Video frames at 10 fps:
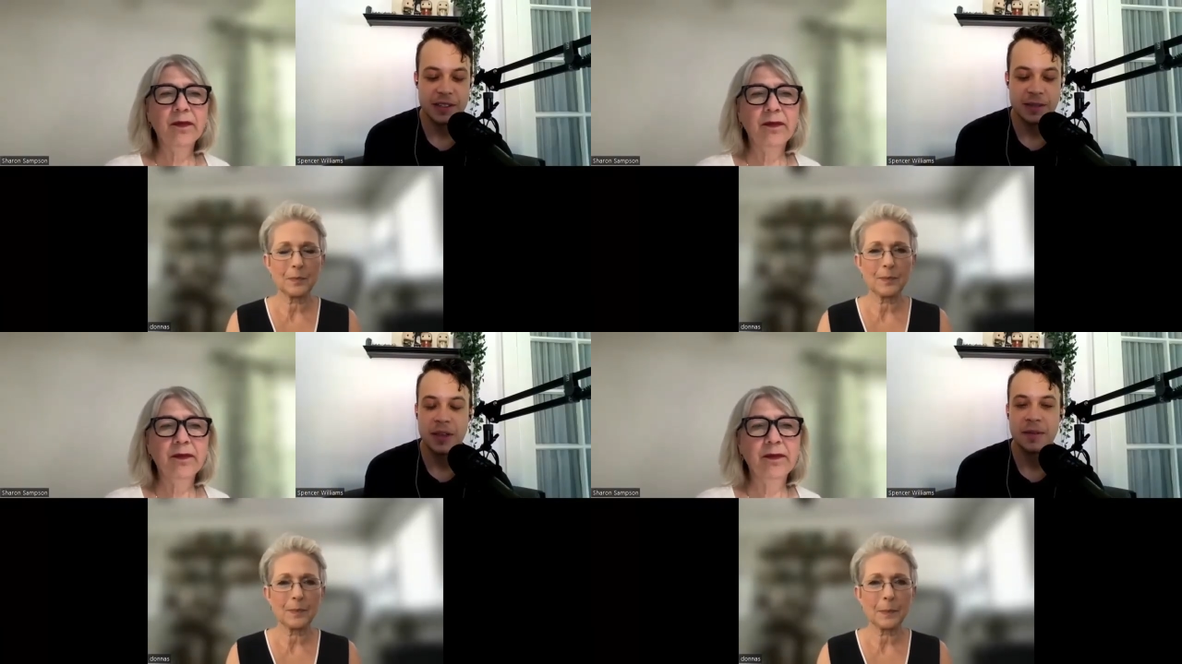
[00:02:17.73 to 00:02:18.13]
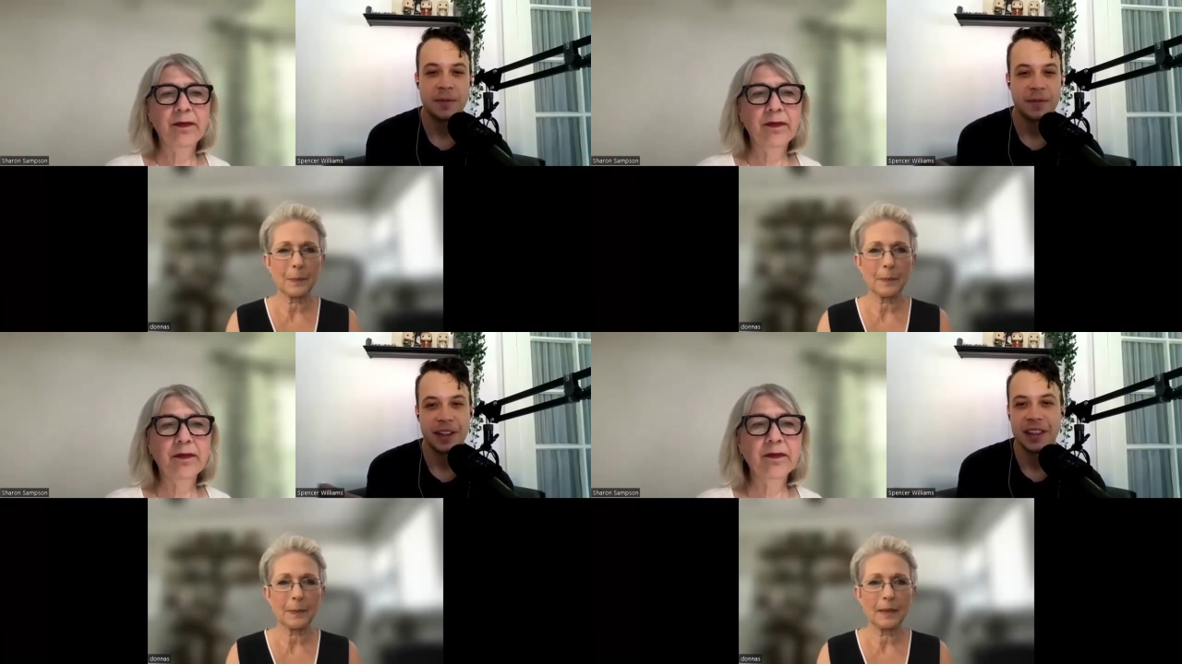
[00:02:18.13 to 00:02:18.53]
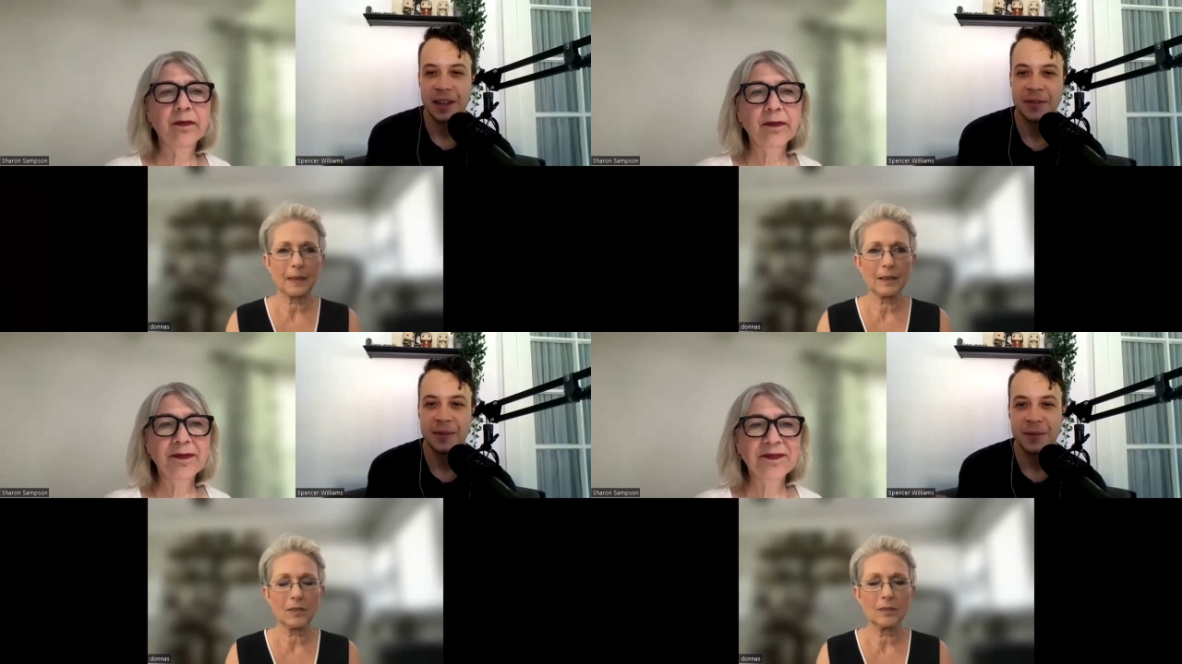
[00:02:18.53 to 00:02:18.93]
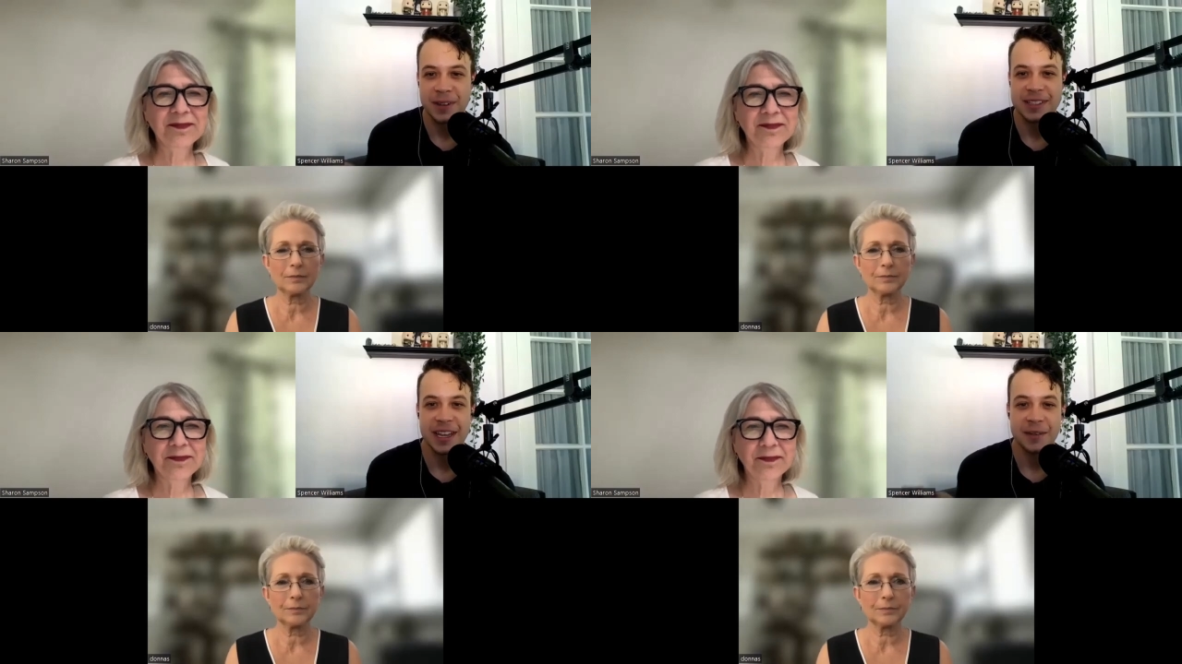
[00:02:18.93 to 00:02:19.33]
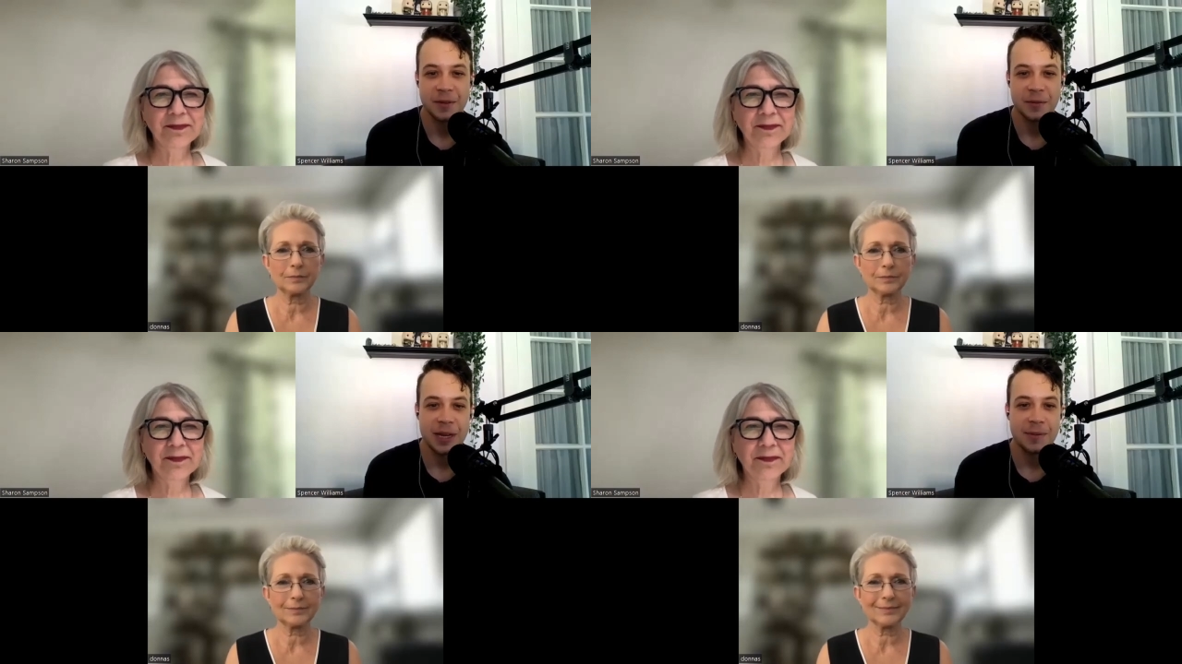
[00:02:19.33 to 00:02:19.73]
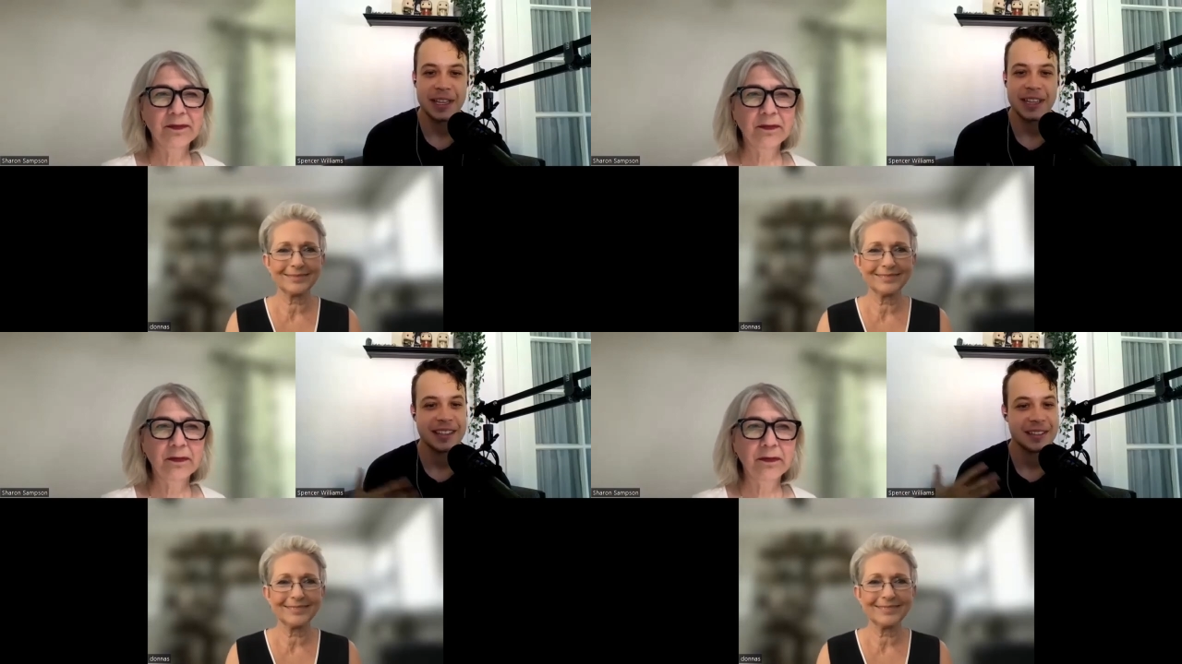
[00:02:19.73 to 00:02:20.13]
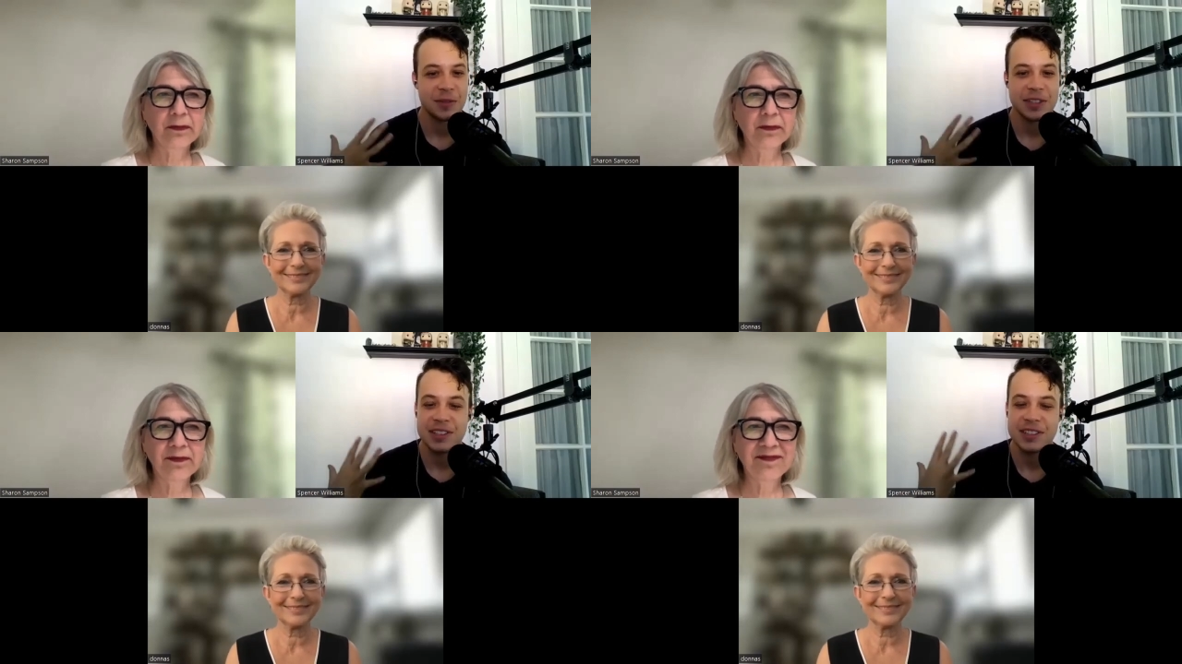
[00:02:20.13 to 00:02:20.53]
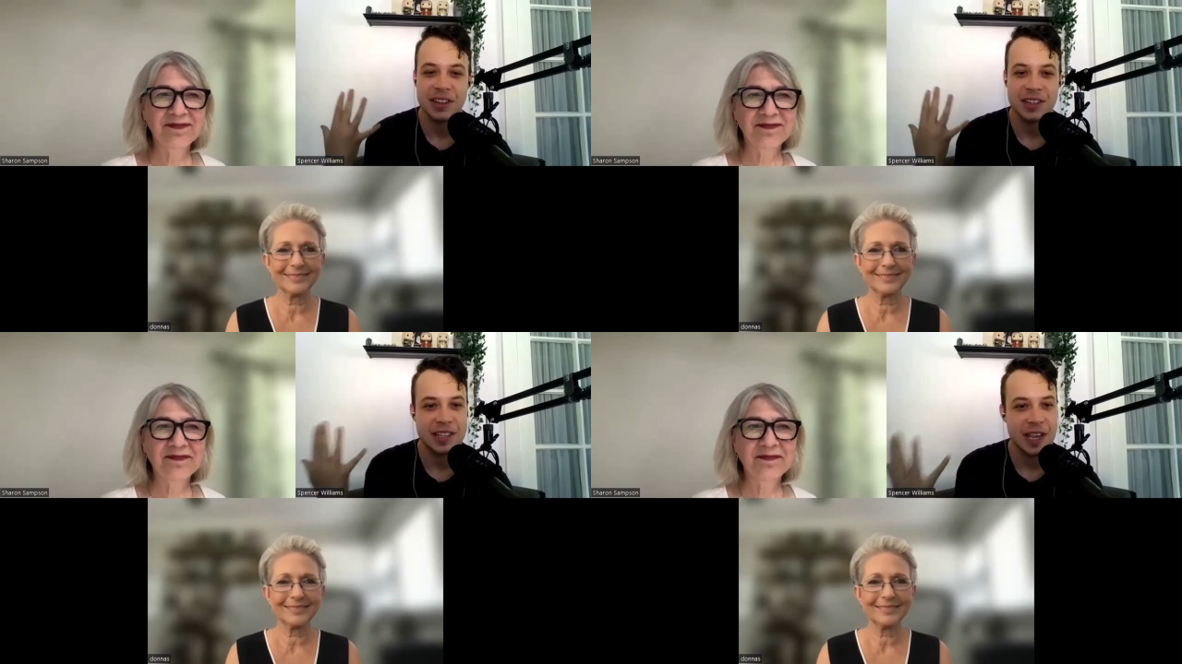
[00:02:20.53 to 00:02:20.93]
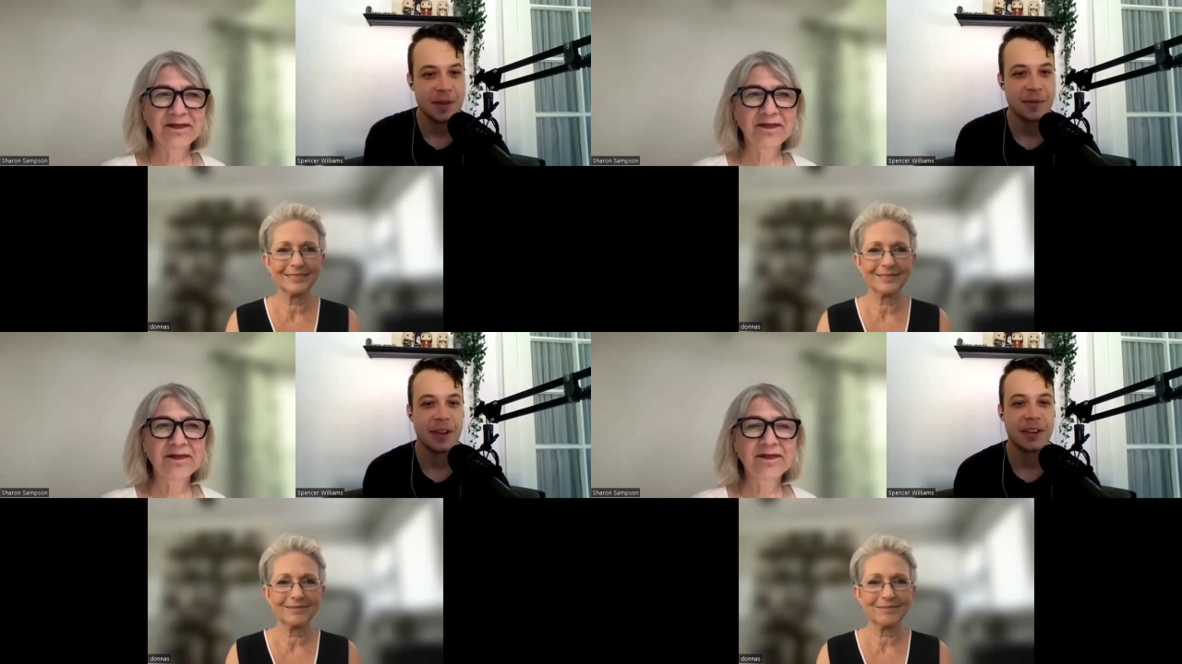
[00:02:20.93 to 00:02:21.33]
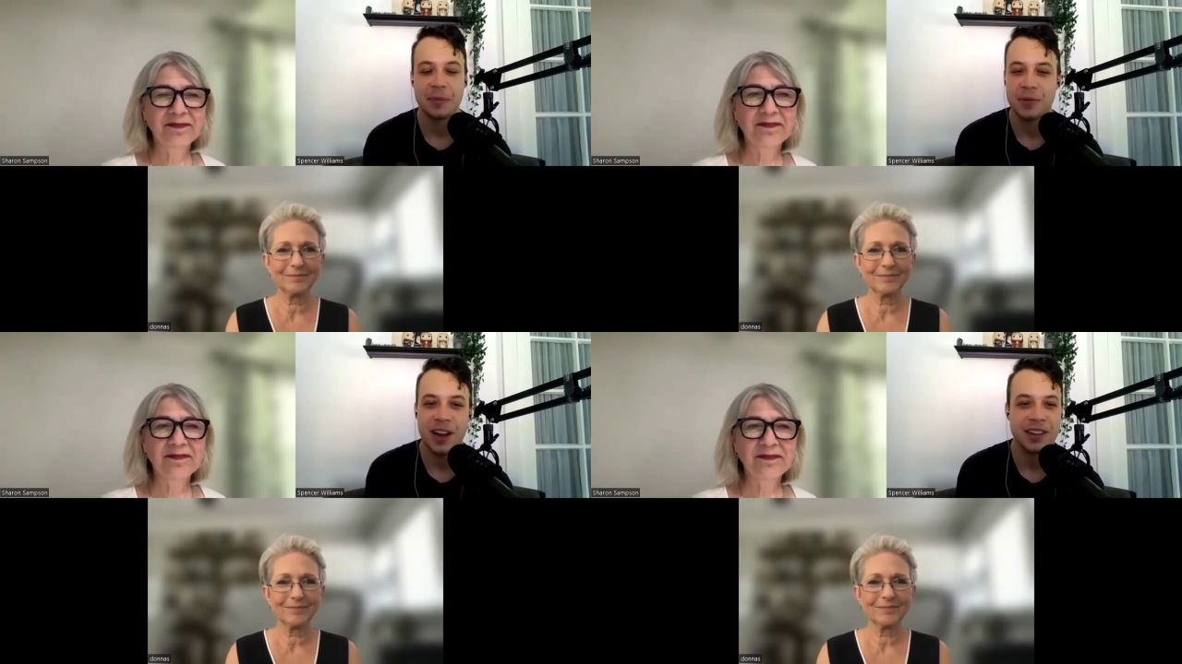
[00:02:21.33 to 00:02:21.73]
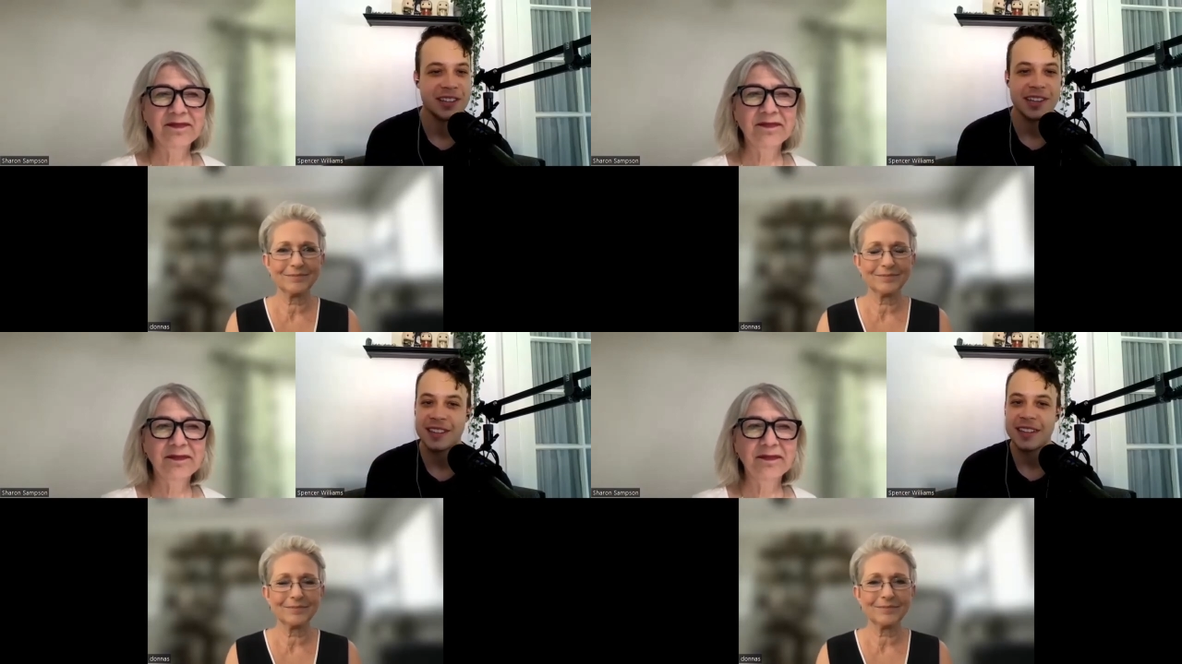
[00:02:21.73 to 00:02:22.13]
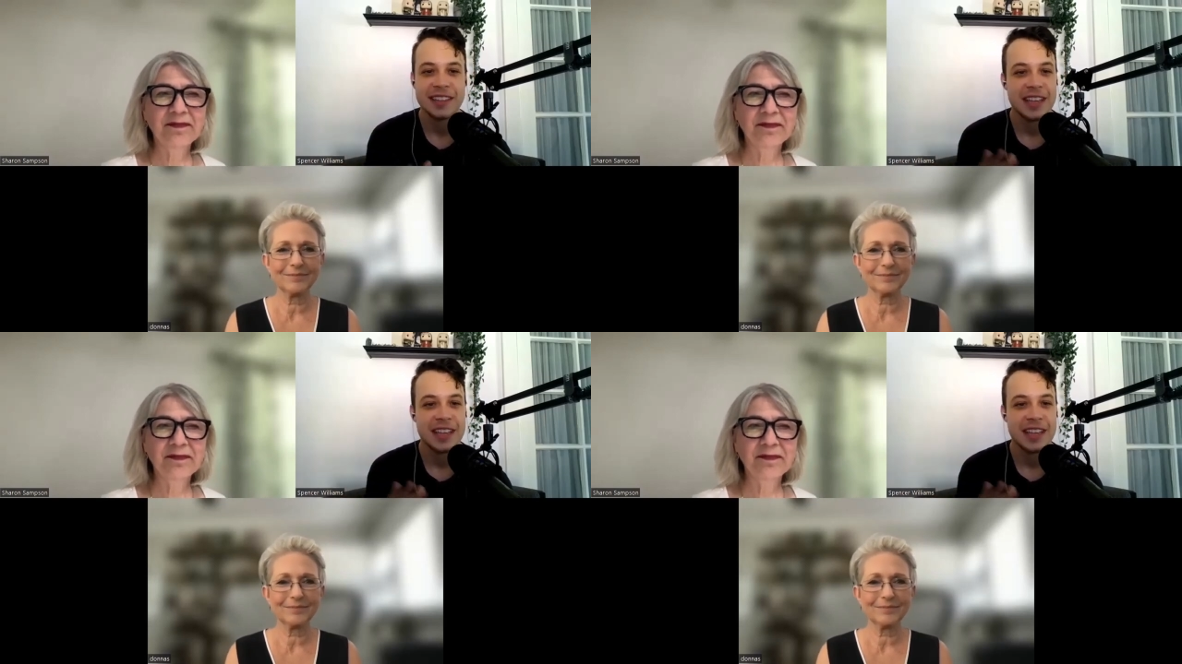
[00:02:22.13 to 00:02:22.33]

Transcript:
Speaker 1: it was a bit of a love at first sight for me because once you started to tell me about your project,